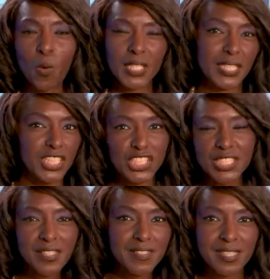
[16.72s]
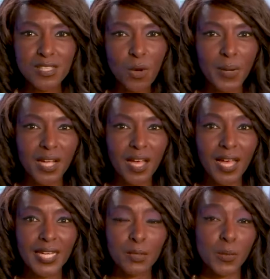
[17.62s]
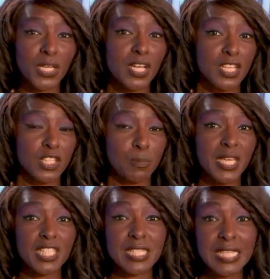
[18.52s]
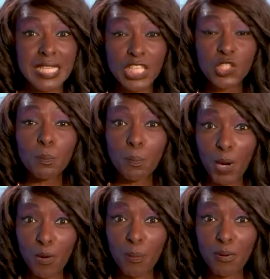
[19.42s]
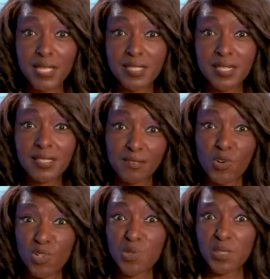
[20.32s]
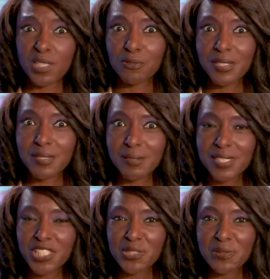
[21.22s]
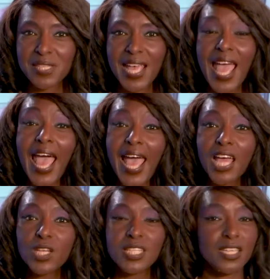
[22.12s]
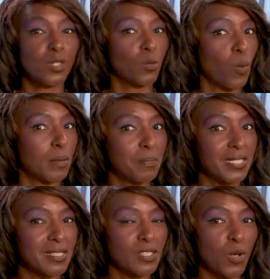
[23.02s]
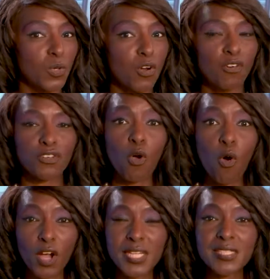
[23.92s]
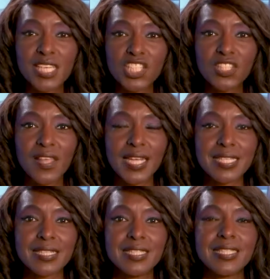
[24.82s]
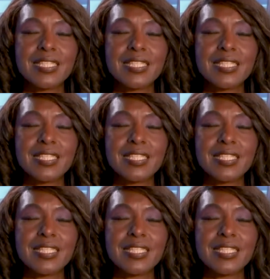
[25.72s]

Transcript: what initiatives that's going on, and we're speaking to each borough president, of course, who can address those issues, and either one business owner or an organization that is